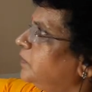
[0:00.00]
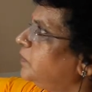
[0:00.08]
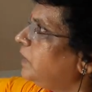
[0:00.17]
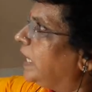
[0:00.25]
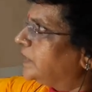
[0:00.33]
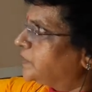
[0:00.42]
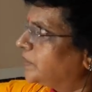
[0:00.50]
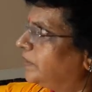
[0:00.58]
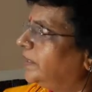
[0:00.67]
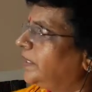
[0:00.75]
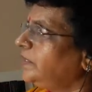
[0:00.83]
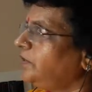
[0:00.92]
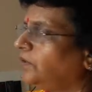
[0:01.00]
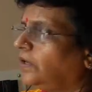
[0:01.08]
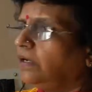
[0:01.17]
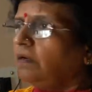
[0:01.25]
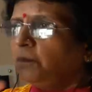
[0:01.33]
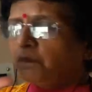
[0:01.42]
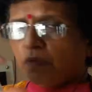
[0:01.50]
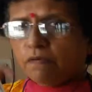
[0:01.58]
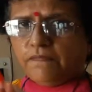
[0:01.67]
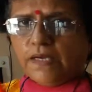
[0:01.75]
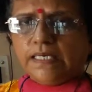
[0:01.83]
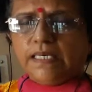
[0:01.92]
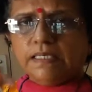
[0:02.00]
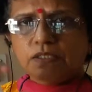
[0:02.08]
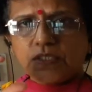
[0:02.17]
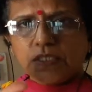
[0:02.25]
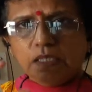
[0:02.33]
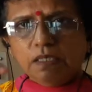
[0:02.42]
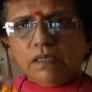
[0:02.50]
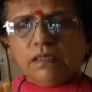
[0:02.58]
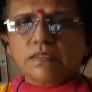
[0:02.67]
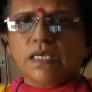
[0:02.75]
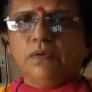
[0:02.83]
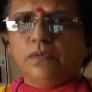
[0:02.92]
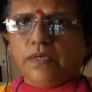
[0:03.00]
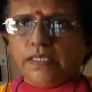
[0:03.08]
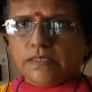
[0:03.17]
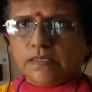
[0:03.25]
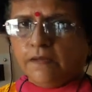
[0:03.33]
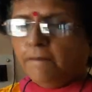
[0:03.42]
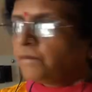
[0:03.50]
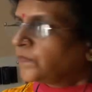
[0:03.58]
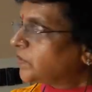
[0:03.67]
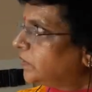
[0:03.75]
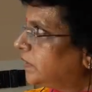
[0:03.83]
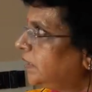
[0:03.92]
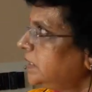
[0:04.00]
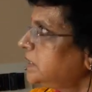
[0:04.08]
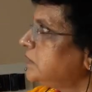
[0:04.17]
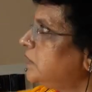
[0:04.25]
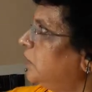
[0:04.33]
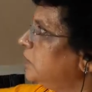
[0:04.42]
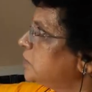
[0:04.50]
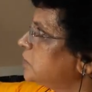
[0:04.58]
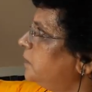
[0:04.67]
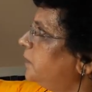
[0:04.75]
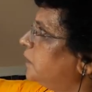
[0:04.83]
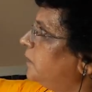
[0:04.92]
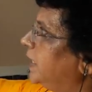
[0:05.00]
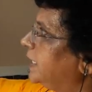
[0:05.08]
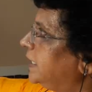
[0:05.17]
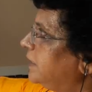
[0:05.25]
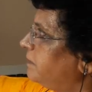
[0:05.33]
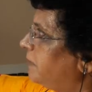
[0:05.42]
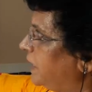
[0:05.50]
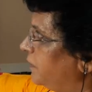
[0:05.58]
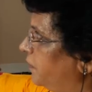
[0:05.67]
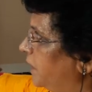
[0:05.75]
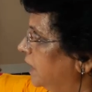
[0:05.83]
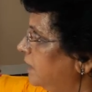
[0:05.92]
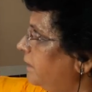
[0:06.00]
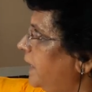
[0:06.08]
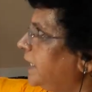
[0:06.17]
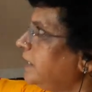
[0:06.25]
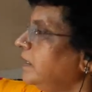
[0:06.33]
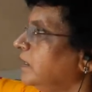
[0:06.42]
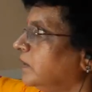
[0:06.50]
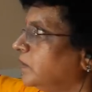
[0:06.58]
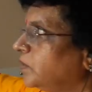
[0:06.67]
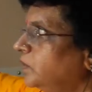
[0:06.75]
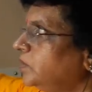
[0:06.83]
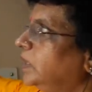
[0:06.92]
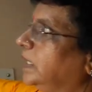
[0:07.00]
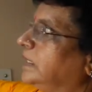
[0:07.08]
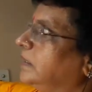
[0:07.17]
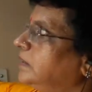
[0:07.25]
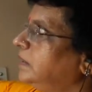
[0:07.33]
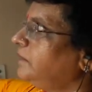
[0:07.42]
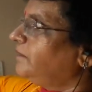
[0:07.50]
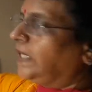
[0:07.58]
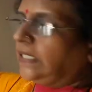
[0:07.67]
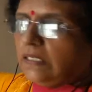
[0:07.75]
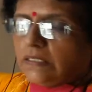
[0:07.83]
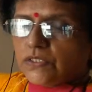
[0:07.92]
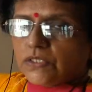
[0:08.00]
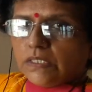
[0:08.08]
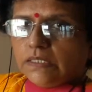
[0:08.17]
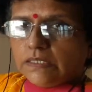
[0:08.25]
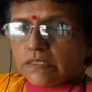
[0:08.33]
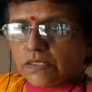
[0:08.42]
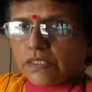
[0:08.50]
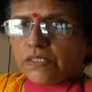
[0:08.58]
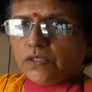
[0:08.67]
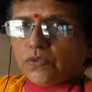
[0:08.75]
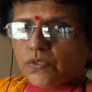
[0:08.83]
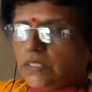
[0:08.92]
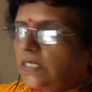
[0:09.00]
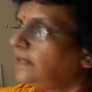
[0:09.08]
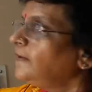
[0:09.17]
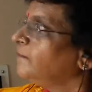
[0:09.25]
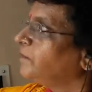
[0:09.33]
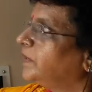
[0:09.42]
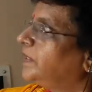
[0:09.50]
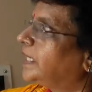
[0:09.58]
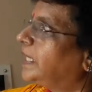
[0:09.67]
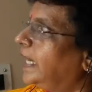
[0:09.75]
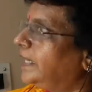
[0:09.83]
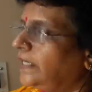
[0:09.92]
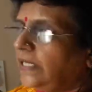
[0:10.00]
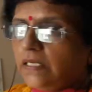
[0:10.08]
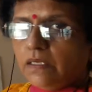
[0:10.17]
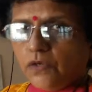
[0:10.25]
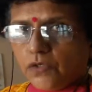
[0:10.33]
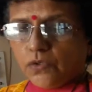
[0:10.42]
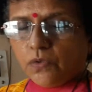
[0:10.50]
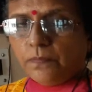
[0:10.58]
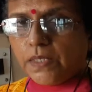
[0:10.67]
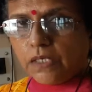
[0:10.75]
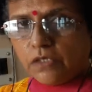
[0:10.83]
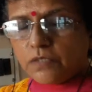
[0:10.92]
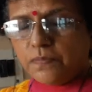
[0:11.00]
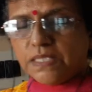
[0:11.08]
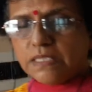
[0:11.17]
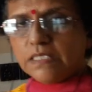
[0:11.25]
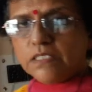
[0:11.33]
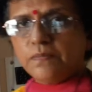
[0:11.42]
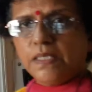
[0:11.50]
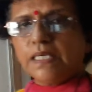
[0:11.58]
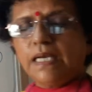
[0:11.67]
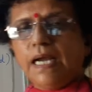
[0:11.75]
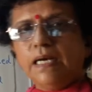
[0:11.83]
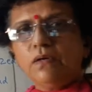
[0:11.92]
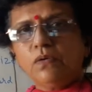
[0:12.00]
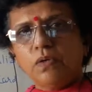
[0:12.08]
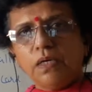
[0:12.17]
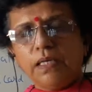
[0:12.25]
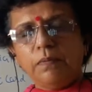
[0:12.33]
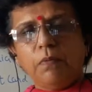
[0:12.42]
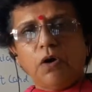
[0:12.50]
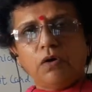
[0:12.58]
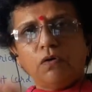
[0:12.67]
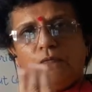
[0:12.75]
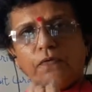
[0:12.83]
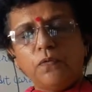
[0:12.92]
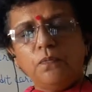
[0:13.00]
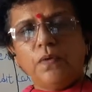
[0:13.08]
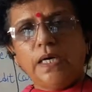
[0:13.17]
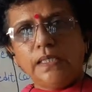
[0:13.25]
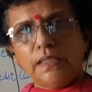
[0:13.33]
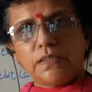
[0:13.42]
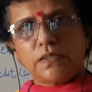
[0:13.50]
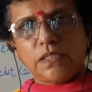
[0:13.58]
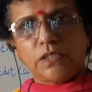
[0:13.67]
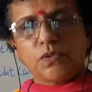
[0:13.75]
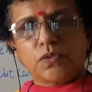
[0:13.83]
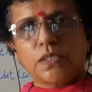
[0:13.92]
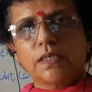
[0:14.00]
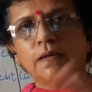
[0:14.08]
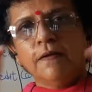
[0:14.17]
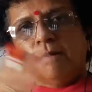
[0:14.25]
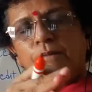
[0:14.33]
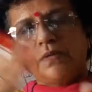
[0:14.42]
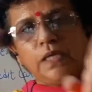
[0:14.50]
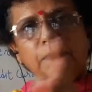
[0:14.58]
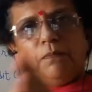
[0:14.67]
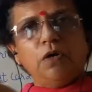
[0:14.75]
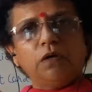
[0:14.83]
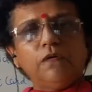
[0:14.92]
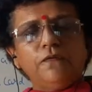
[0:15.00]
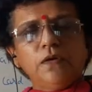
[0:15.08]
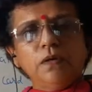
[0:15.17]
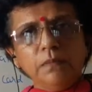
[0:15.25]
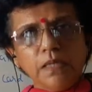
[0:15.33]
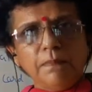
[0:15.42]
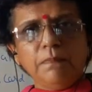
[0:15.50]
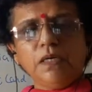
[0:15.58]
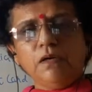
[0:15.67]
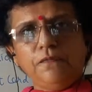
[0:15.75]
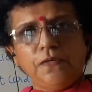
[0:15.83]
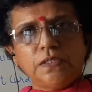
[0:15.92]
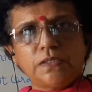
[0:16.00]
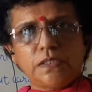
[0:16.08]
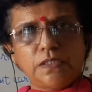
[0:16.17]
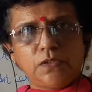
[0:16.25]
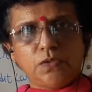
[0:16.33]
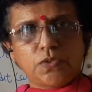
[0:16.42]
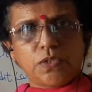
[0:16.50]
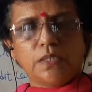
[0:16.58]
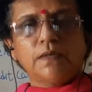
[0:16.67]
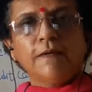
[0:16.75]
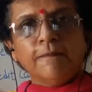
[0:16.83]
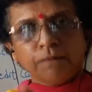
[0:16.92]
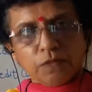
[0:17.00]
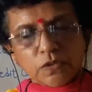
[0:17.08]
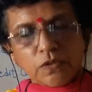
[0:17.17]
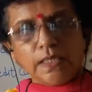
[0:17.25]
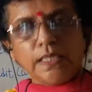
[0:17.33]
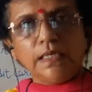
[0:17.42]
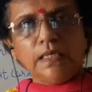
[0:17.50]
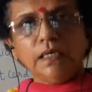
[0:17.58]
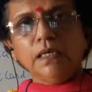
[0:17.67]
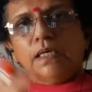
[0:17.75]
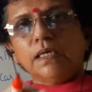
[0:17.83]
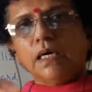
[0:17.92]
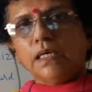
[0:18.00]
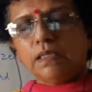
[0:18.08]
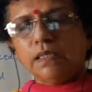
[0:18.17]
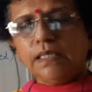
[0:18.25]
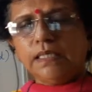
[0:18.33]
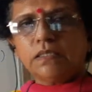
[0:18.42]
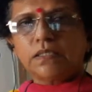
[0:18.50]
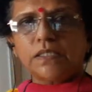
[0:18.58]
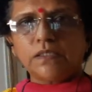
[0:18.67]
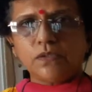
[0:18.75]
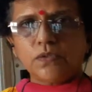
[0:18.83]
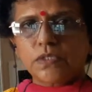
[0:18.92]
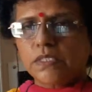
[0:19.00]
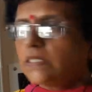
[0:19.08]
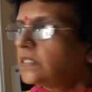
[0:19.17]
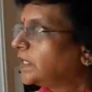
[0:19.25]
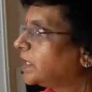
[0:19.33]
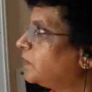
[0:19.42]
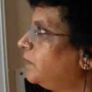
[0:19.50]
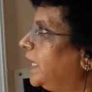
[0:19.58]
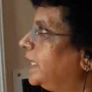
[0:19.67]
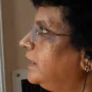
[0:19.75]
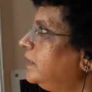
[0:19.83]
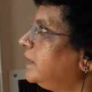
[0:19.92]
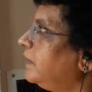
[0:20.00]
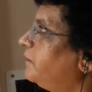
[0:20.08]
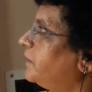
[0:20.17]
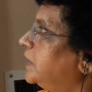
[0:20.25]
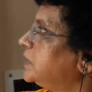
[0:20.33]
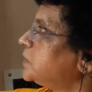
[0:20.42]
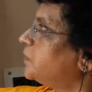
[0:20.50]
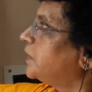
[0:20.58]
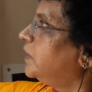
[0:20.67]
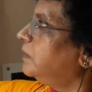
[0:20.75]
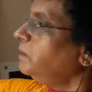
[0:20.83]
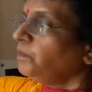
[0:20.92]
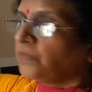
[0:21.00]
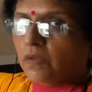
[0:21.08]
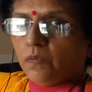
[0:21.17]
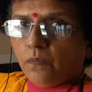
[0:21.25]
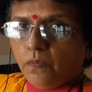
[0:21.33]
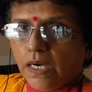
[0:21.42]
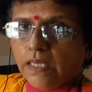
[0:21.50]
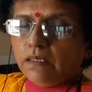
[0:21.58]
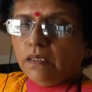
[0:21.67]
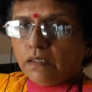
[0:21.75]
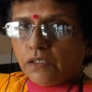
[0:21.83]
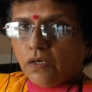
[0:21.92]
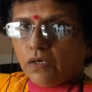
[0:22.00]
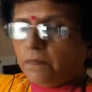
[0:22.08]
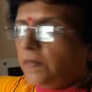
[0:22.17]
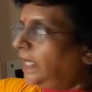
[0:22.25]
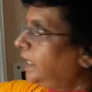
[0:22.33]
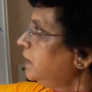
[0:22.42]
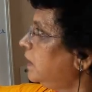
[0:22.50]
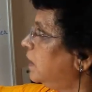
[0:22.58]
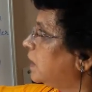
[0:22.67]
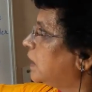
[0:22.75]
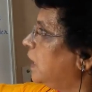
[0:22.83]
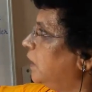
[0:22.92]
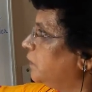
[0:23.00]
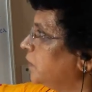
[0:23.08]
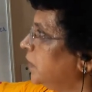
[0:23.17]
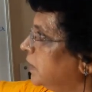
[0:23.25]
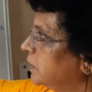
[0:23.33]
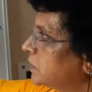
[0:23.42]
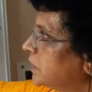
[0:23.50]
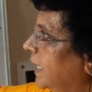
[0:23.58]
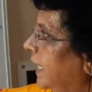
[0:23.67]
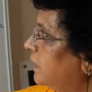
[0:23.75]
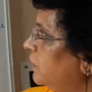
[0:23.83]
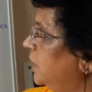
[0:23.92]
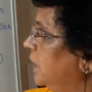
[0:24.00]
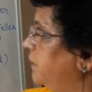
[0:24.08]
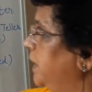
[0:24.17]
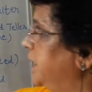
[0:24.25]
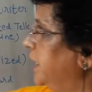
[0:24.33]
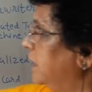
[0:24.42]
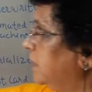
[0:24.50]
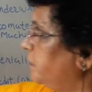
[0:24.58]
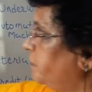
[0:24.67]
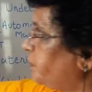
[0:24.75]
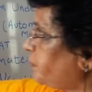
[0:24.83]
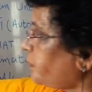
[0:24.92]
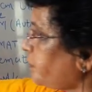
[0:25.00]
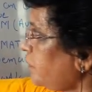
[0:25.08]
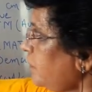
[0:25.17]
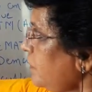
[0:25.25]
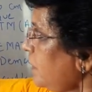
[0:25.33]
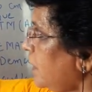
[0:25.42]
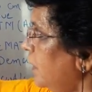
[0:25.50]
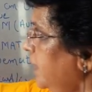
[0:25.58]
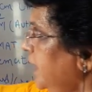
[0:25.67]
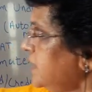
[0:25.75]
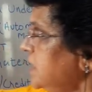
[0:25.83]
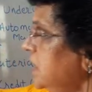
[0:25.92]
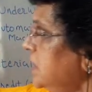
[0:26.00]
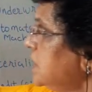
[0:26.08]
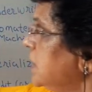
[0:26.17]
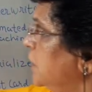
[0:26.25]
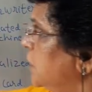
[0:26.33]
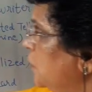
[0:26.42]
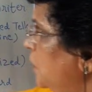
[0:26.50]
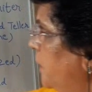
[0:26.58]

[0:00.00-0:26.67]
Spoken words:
to assuring your financial soundness. So this also provided by one bank to the another financial institution regarding you, because businessmen can't only borrow from one institution, they borrow from number of institutions. So here other institutions require reference from one your main account. So that will be done. Next is to